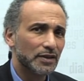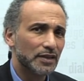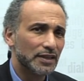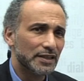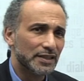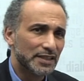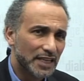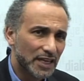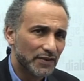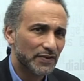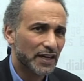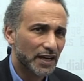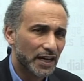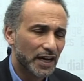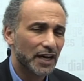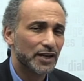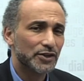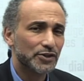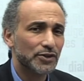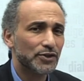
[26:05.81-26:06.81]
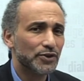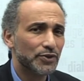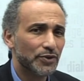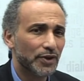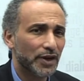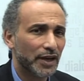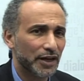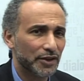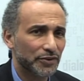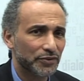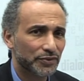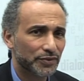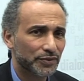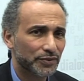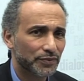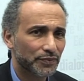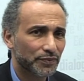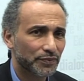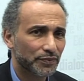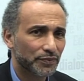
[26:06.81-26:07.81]
It's giving us a new life,
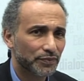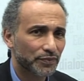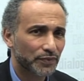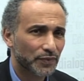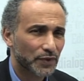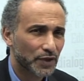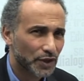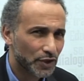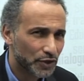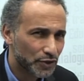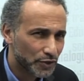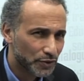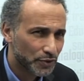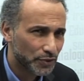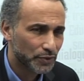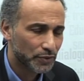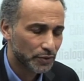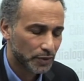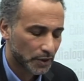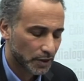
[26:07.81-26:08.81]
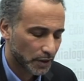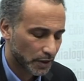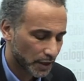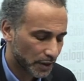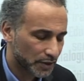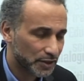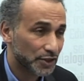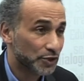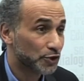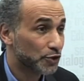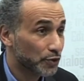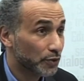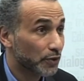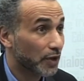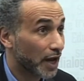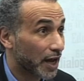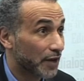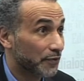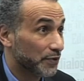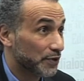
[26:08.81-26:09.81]
a new, and this new
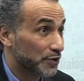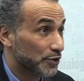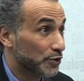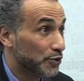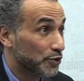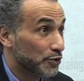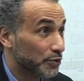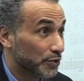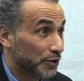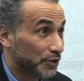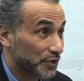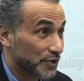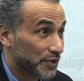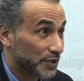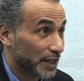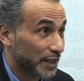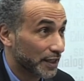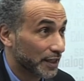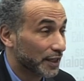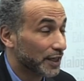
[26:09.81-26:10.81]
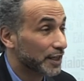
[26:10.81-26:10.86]
life is a new understanding.